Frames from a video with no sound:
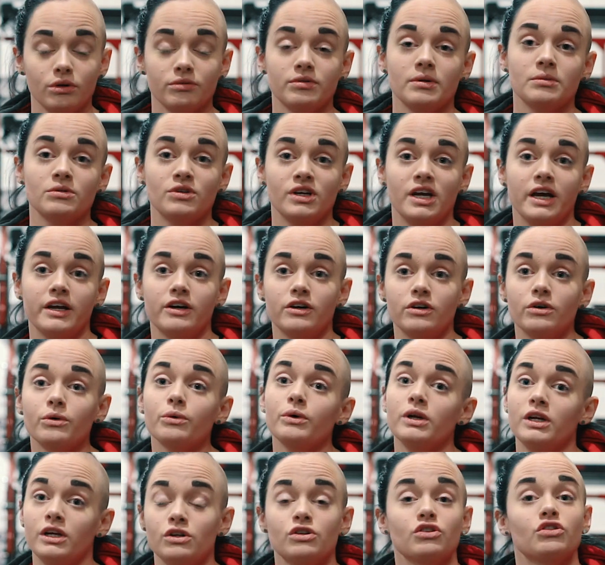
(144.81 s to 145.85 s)
of them together, or
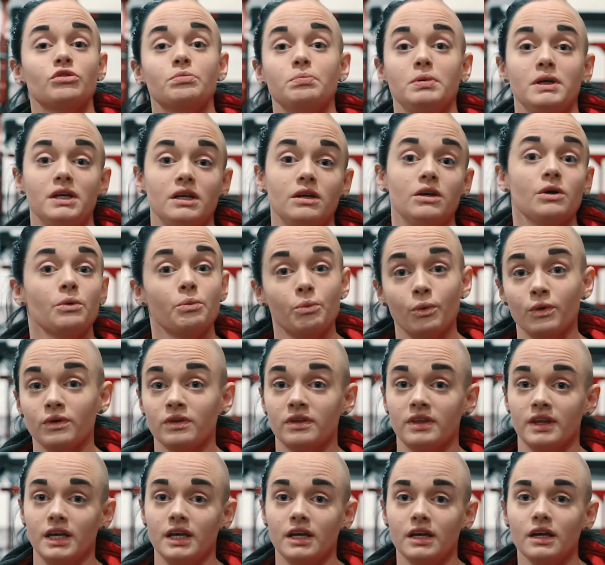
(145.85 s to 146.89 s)
it can just be one
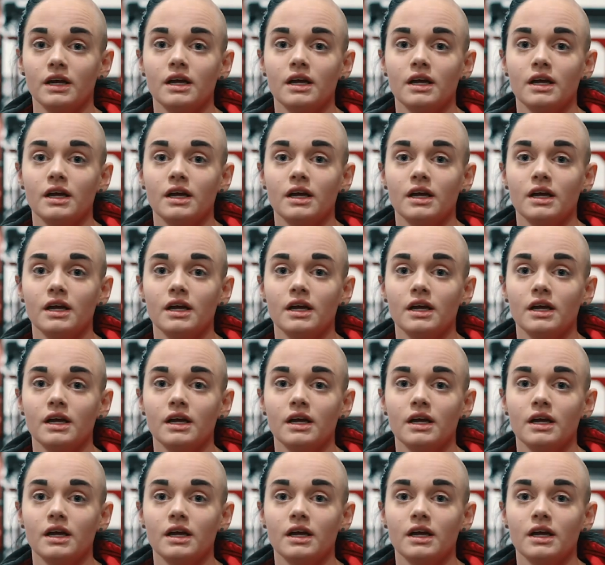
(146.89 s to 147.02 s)
thing.